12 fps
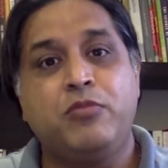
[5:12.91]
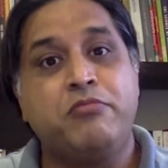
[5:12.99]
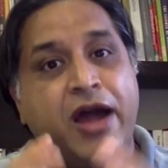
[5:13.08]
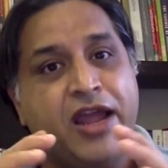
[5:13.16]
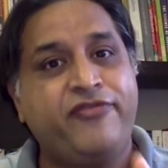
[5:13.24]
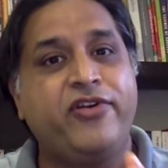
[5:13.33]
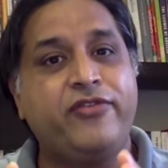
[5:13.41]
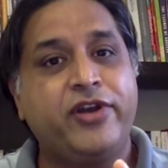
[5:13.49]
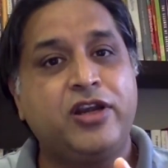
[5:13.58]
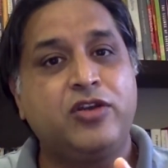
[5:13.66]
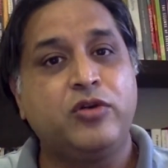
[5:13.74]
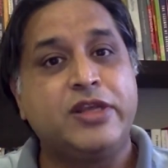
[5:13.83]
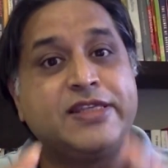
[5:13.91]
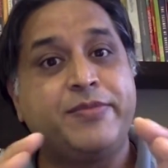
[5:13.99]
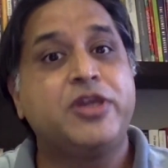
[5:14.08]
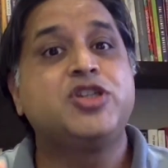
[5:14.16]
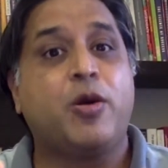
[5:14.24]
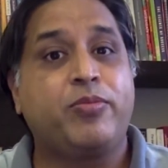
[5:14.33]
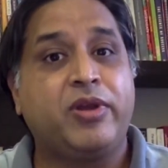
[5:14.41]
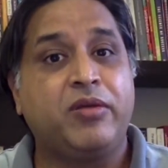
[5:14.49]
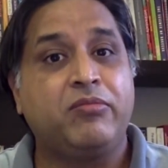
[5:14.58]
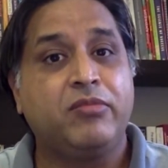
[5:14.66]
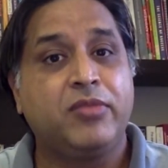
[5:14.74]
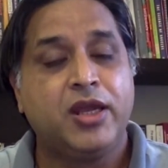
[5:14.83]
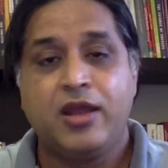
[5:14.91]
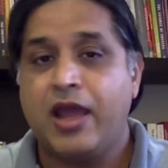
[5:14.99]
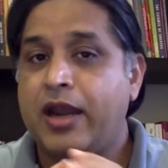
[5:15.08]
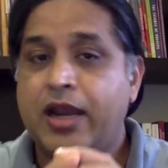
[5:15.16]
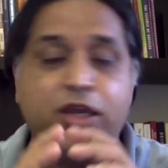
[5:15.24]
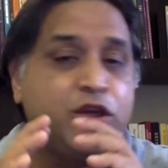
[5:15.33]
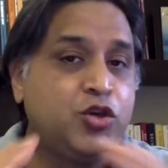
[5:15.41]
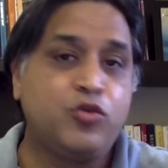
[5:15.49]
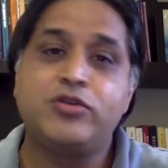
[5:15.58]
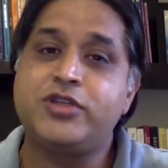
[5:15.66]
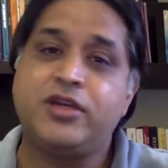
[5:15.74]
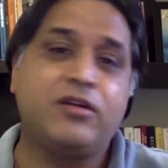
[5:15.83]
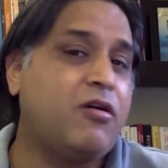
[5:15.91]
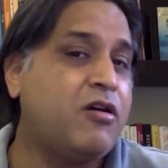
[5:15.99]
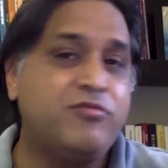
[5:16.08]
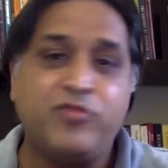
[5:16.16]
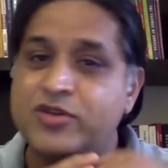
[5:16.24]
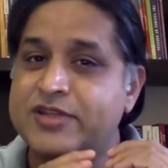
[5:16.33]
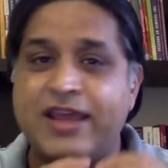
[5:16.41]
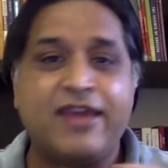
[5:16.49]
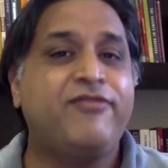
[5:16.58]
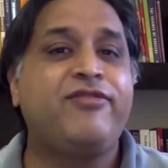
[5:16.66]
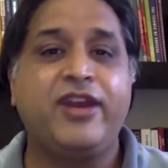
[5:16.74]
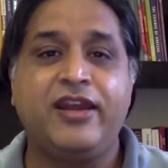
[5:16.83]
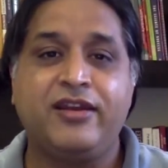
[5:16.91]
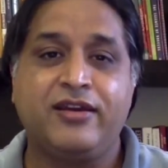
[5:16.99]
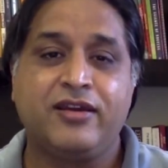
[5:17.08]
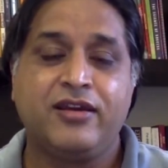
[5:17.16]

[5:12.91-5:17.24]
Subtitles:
My favorite tool is Image Optim, and I use it almost every day.